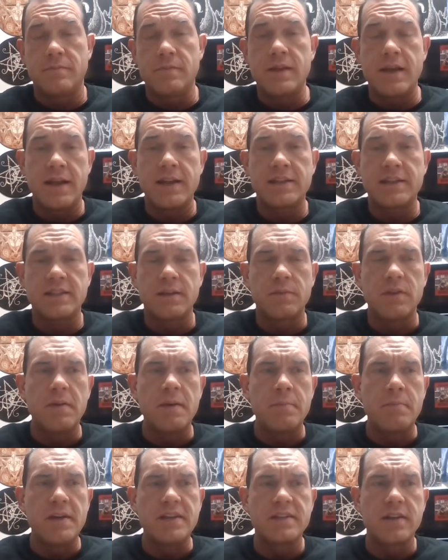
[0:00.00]
that is something to
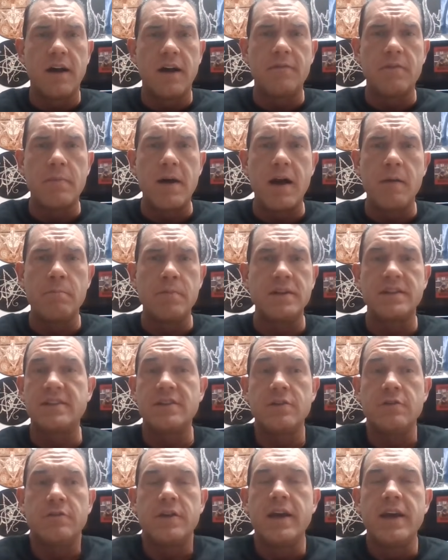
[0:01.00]
be pissed off about. But
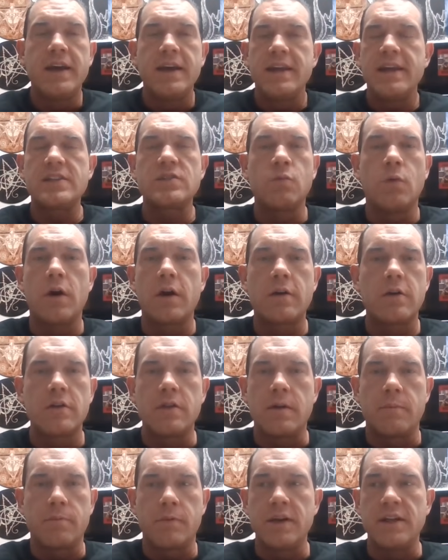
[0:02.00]
dude, that's water
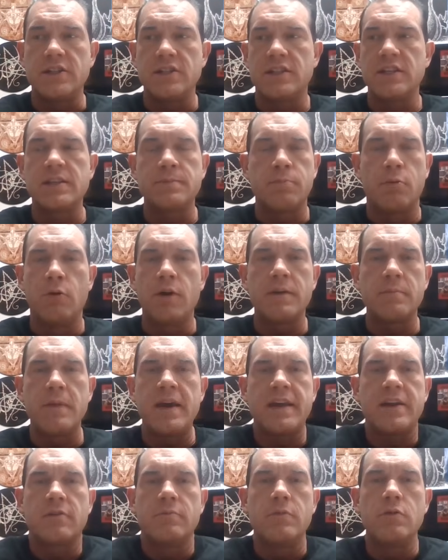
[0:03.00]
in the bridge. At this point,
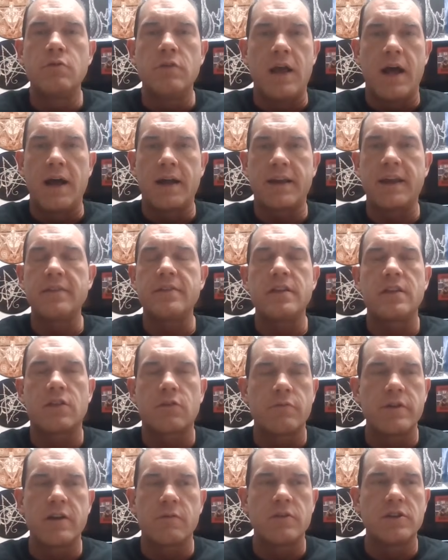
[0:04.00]
make your moolah. Get the
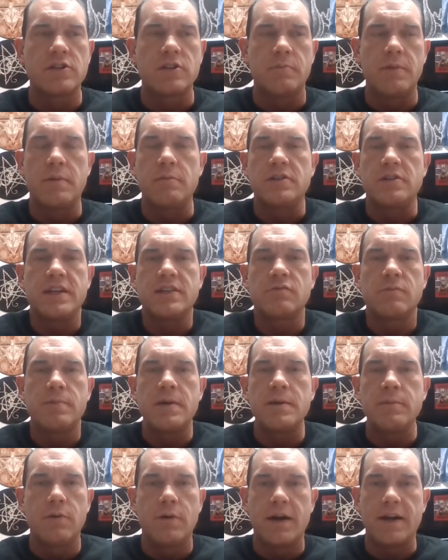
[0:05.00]
three original members. That's what
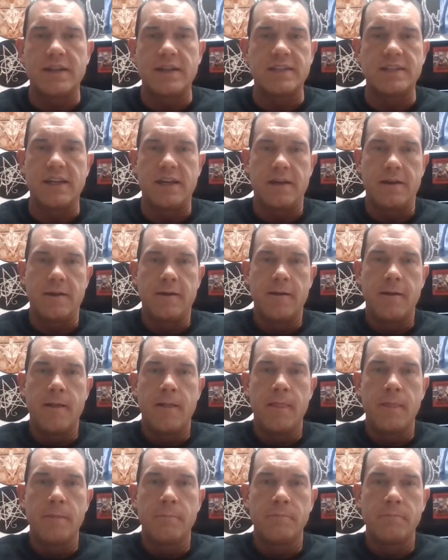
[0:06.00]
people want to see.
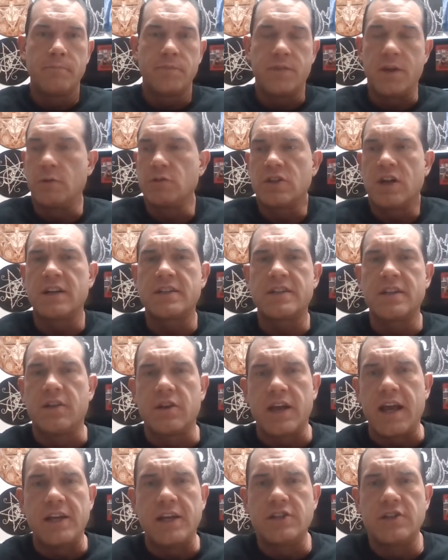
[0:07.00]
Don't talk to
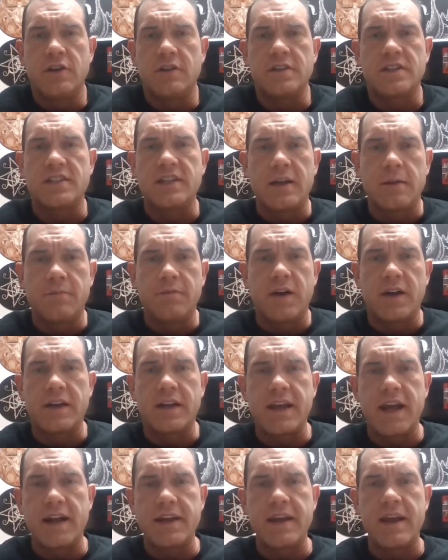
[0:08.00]
the guys. You don't have to send them
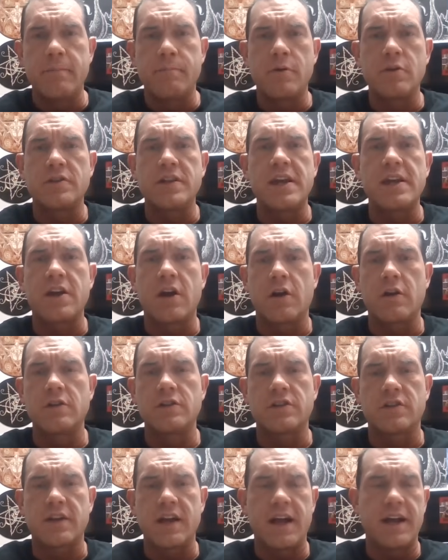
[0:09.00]
fucking goddamn birthday
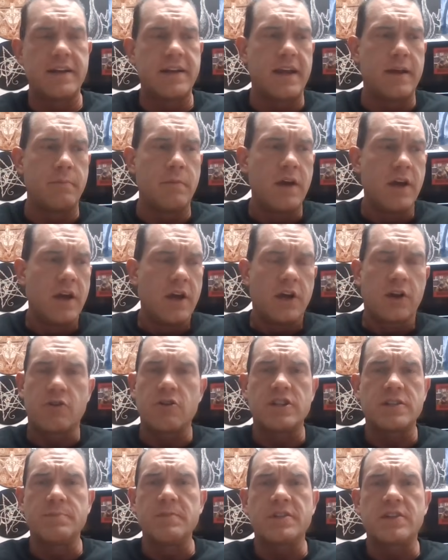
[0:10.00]
cards or goddamn
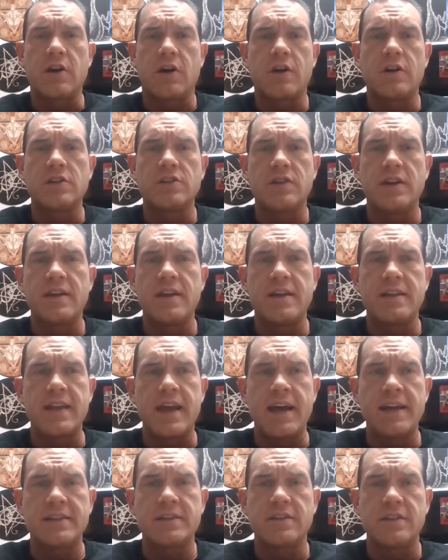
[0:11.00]
Christmas cards or anything like
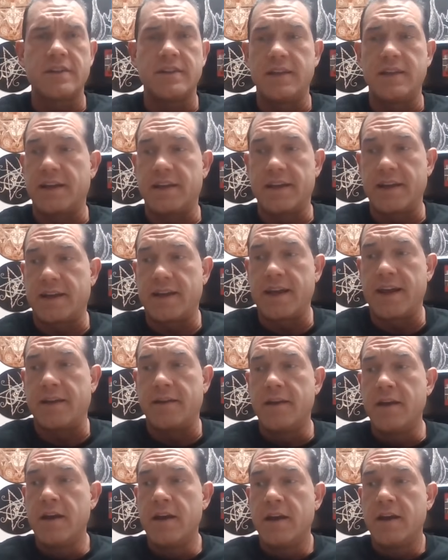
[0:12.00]
that. Like again,